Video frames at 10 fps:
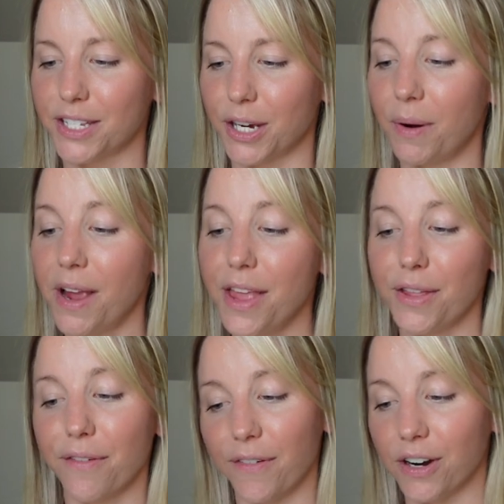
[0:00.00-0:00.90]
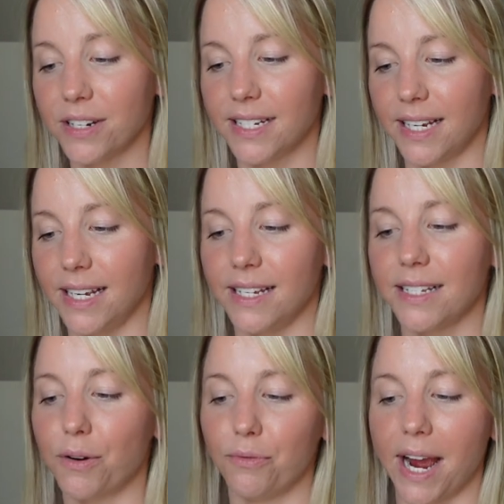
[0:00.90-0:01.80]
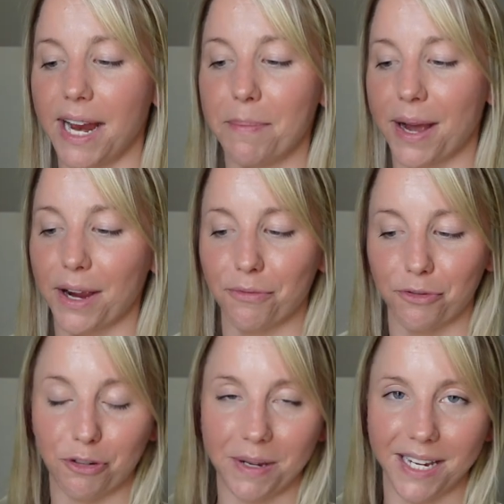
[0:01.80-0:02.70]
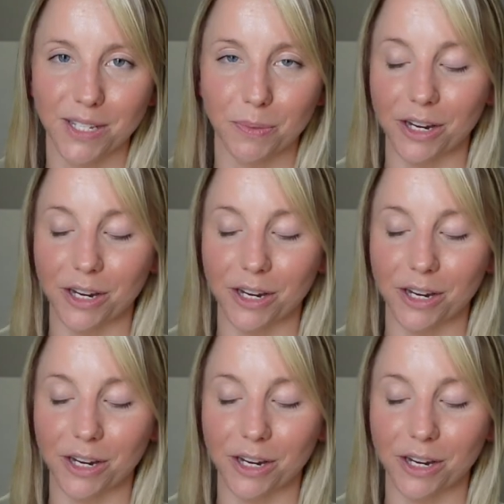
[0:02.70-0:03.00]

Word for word: So the first is Rhinebeck Roomies,